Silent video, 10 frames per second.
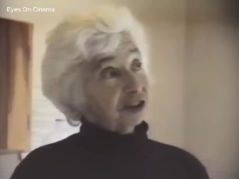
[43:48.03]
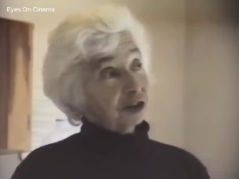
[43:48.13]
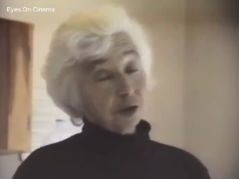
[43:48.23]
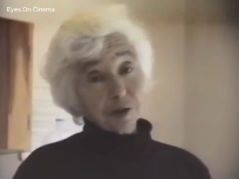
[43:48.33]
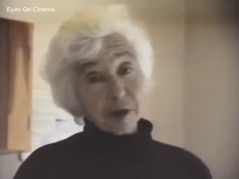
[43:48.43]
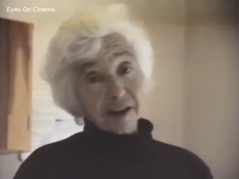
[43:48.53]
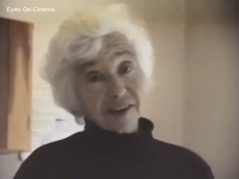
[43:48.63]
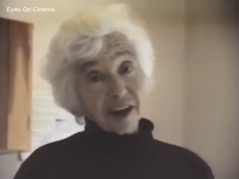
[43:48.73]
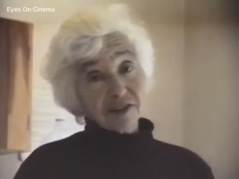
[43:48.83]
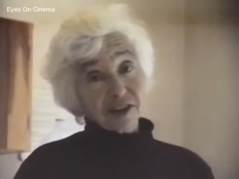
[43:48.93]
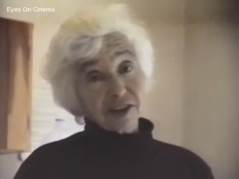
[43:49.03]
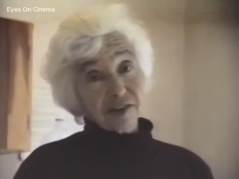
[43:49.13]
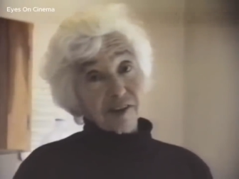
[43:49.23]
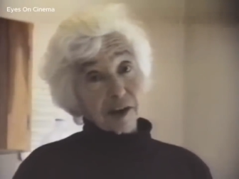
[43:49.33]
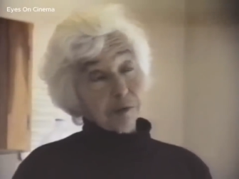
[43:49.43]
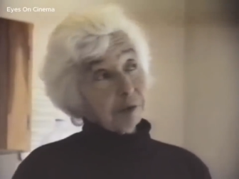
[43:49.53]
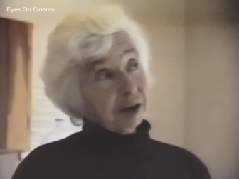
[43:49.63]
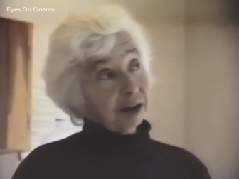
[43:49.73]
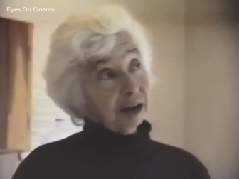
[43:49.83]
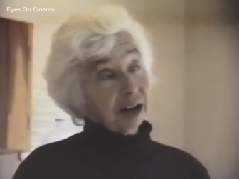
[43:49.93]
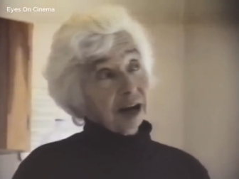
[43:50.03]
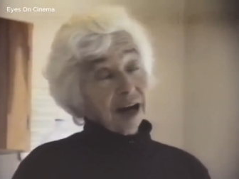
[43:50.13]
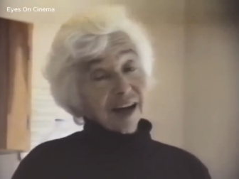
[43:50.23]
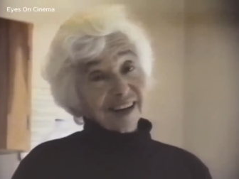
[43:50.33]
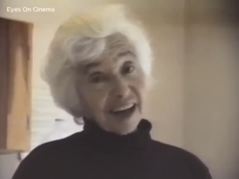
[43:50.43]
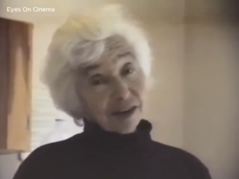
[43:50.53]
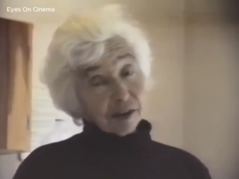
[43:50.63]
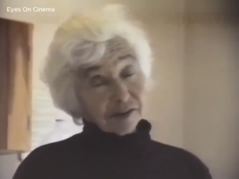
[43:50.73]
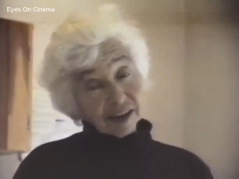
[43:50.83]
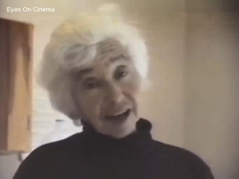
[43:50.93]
issued about desert development, death of the